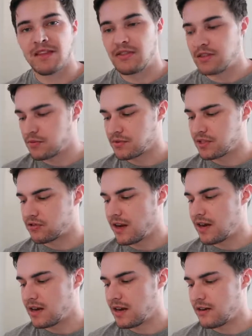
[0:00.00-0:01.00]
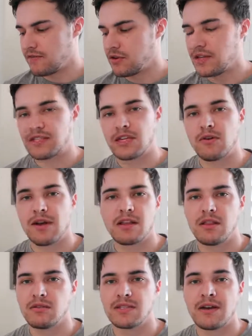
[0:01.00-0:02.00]
This was a trade a few days ago. I
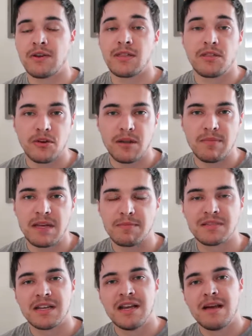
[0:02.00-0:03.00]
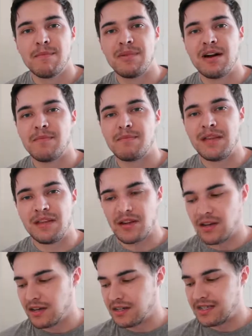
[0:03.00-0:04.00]
closed out at 30 pips, but
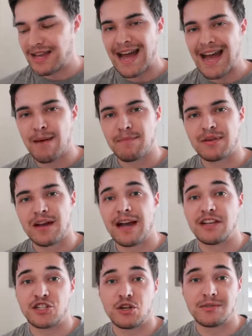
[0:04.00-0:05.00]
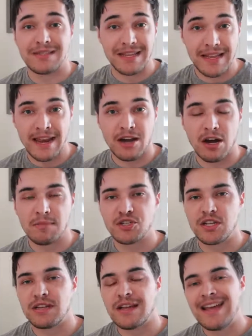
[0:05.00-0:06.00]
because the app, I chose the day
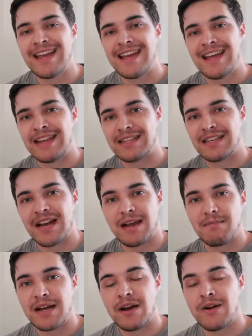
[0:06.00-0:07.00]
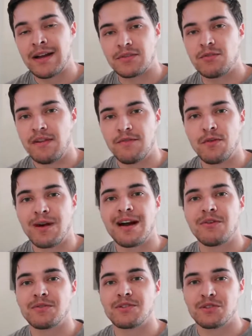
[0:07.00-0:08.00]
option, it timed out at 24
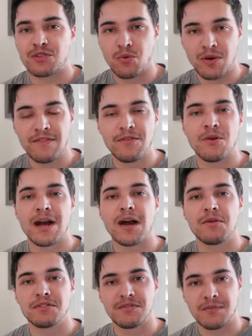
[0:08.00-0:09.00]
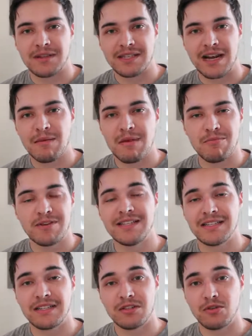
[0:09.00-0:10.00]
hours. So 24 hours from the time I
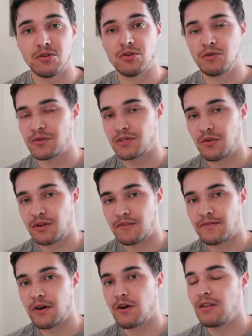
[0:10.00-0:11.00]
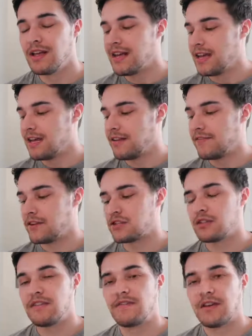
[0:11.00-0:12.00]
predicted gold was going to fall, it
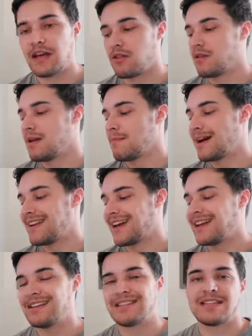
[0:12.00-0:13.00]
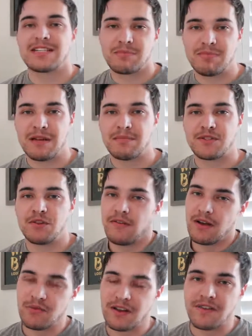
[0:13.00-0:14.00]
officially fell by 96 pips. So if
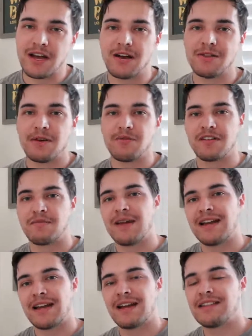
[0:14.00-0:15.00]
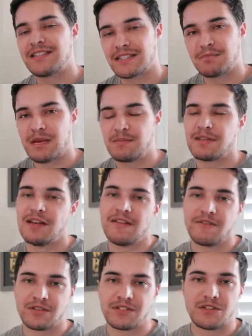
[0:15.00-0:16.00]
I would have held, I would have made 96 pips
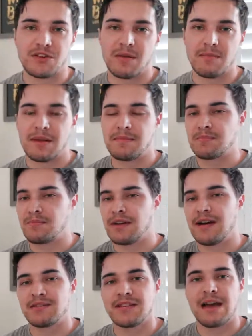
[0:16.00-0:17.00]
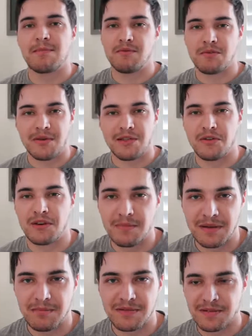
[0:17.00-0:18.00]
versus 30 pips, but I was happy with my 30
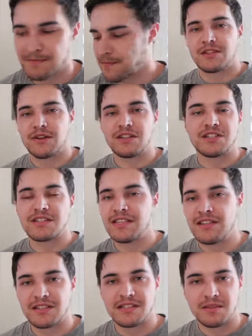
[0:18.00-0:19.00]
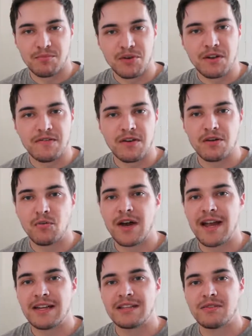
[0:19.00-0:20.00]
pips. So as you can see, this is a pretty fun
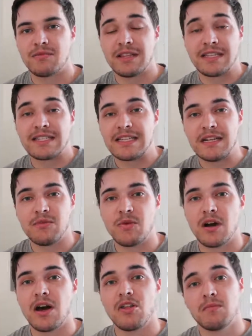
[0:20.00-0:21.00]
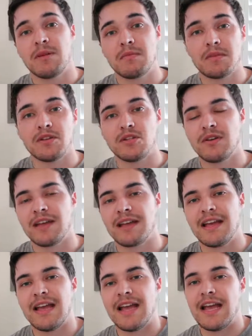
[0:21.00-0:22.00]
way to really see what other people are
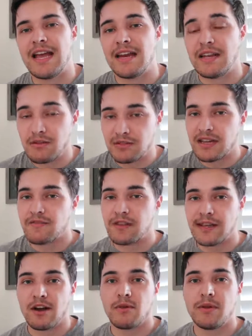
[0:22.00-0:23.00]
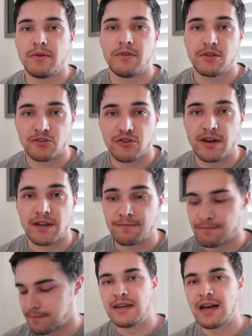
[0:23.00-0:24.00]
doing, and it'll definitely help you in your trading.
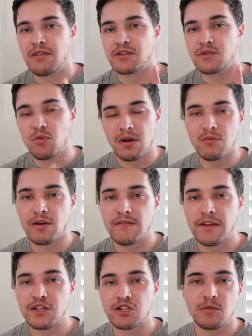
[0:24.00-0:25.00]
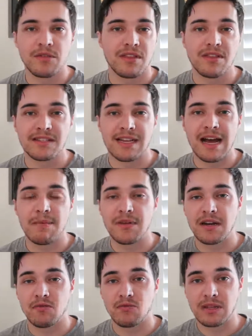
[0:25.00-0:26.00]
Now there's one more feature within this app
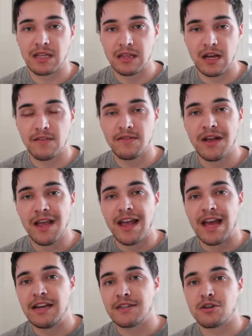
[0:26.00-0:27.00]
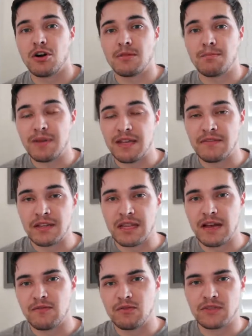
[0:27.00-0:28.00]
that I really love, and it's called pivot
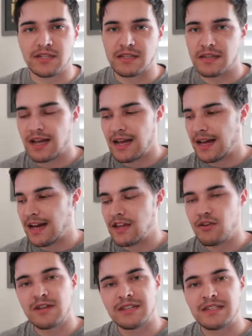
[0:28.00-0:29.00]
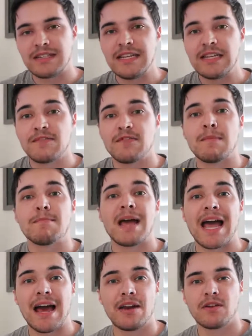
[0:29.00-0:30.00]
levels, and you get to see different
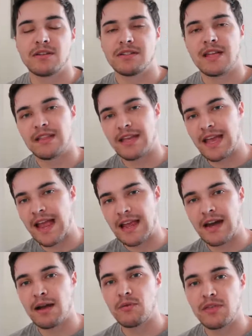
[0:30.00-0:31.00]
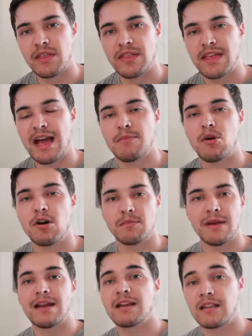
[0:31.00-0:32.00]
patterns that the AI within the app
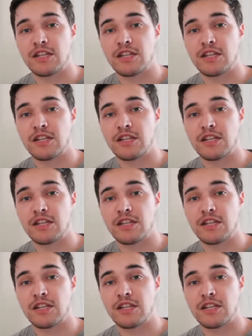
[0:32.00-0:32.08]
automatically